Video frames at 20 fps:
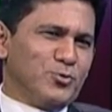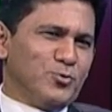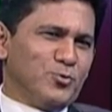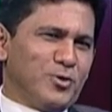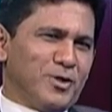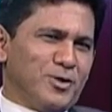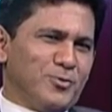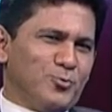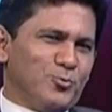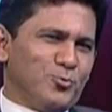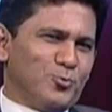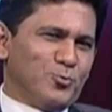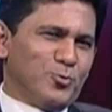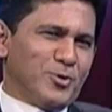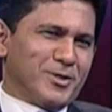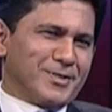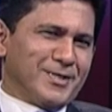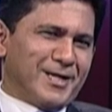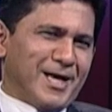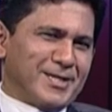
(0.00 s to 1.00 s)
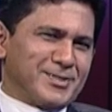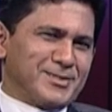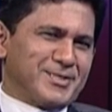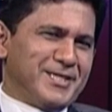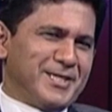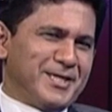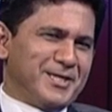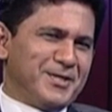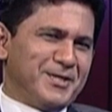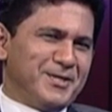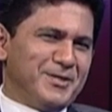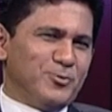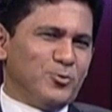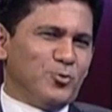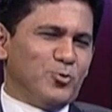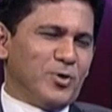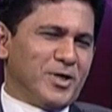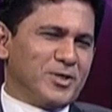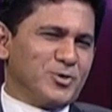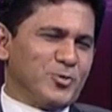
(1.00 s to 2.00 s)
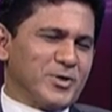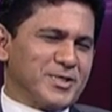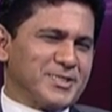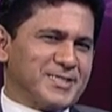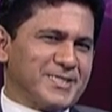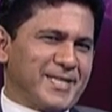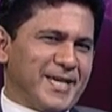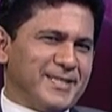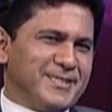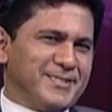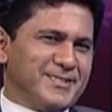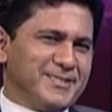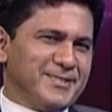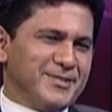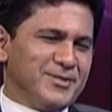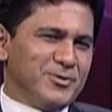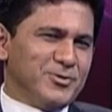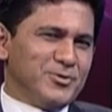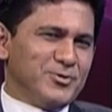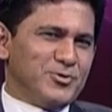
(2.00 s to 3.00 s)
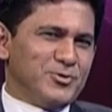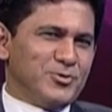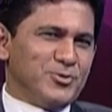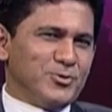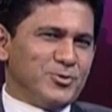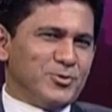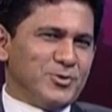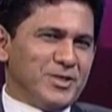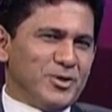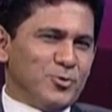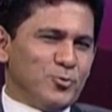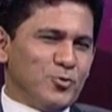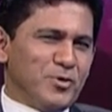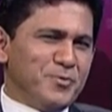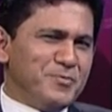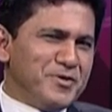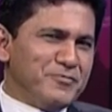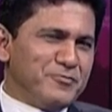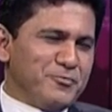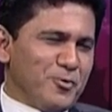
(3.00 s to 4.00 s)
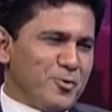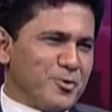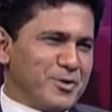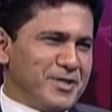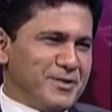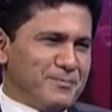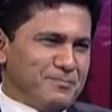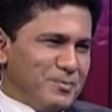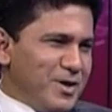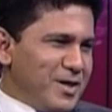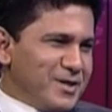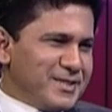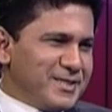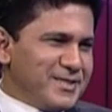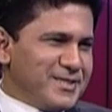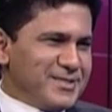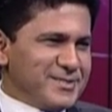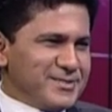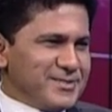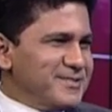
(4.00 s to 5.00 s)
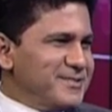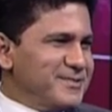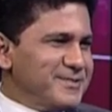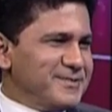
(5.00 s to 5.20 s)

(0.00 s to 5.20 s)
What, what last thing you want to extend to the women folk in Bangladesh